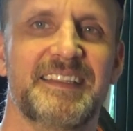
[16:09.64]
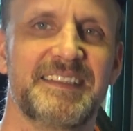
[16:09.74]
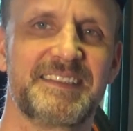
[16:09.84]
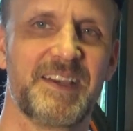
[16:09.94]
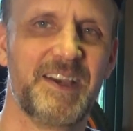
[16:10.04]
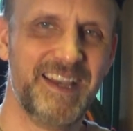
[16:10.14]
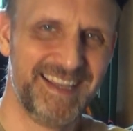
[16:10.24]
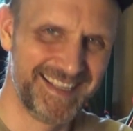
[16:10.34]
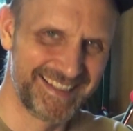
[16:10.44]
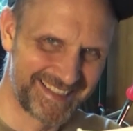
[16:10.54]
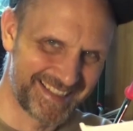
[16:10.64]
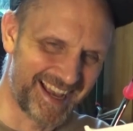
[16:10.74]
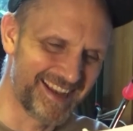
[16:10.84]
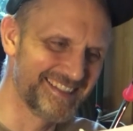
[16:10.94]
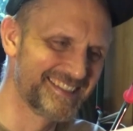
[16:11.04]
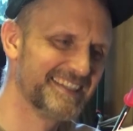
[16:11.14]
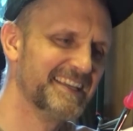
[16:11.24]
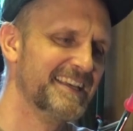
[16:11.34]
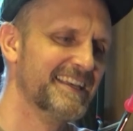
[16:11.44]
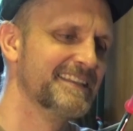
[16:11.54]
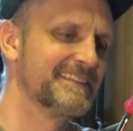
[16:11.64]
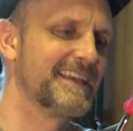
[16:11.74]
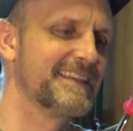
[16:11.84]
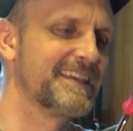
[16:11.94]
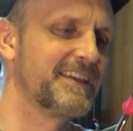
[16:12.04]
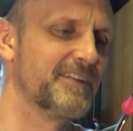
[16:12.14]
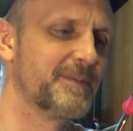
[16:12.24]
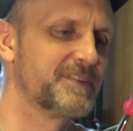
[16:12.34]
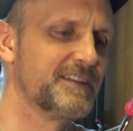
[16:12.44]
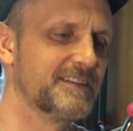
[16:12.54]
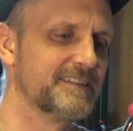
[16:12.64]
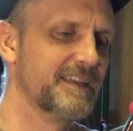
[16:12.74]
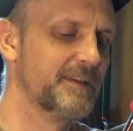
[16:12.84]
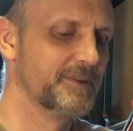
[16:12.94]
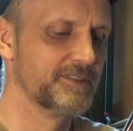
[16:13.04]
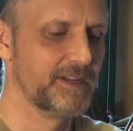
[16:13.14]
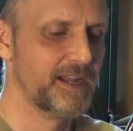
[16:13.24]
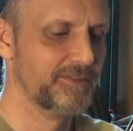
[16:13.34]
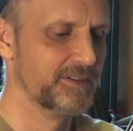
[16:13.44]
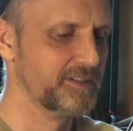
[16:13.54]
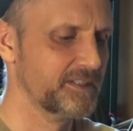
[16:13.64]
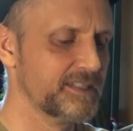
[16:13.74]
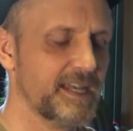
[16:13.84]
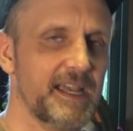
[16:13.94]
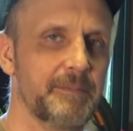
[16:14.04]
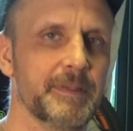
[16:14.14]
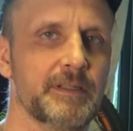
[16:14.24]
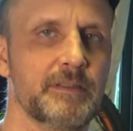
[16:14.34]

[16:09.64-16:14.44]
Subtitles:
So it sounds like your upstairs neighbors are having a good time.